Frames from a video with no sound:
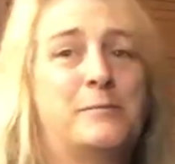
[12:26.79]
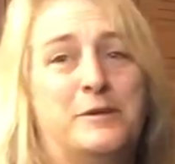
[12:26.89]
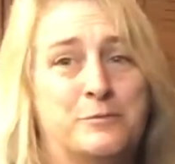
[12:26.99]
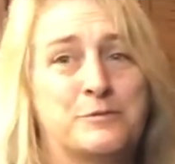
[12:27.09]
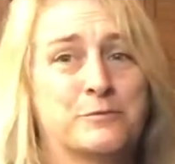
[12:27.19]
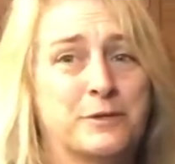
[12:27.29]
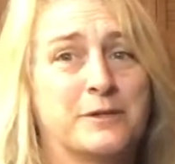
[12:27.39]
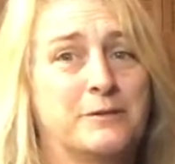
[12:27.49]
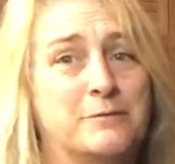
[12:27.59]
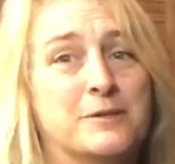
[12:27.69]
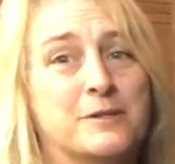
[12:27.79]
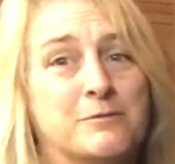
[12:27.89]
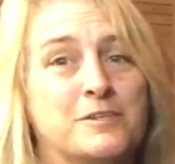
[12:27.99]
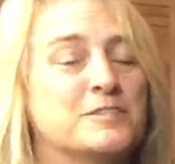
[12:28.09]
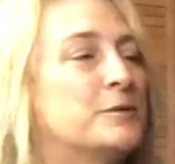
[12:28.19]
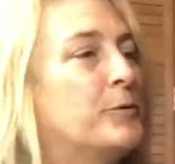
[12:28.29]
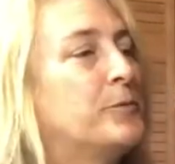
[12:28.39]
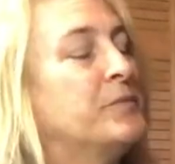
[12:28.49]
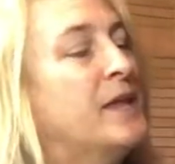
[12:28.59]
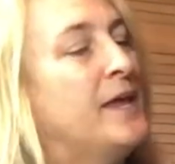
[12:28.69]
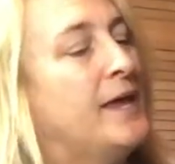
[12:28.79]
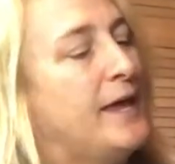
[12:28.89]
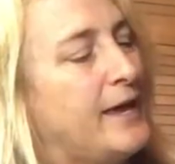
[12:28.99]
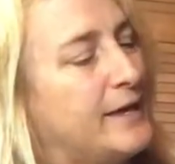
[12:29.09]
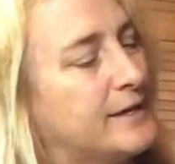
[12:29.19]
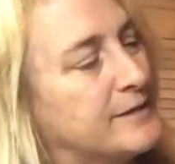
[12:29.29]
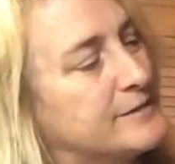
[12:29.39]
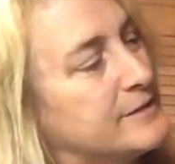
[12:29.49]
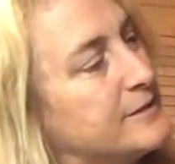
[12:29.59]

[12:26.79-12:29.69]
I mean, it was really, really reasonable. And